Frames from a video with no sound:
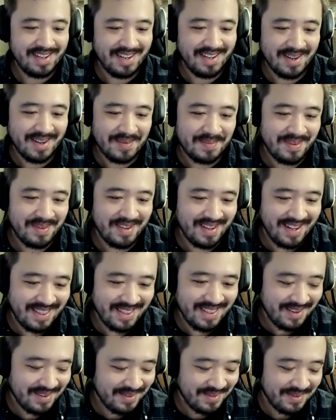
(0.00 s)
I
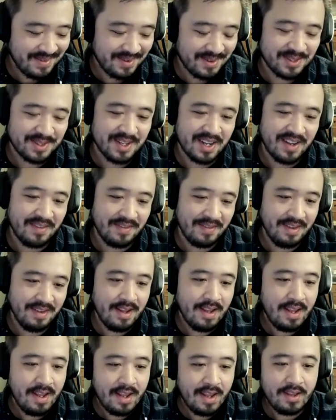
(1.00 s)
think first off,
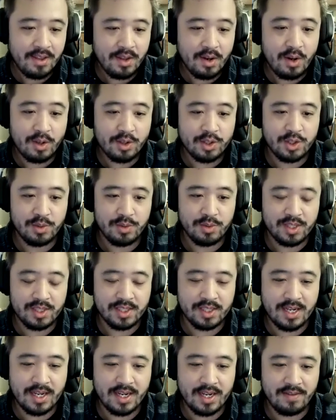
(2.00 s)
and then also
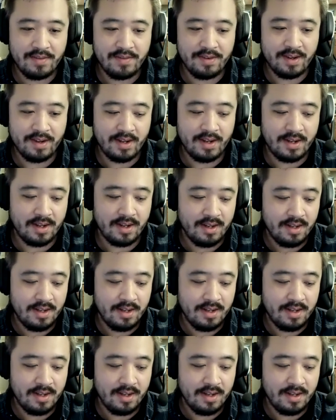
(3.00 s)
just kind of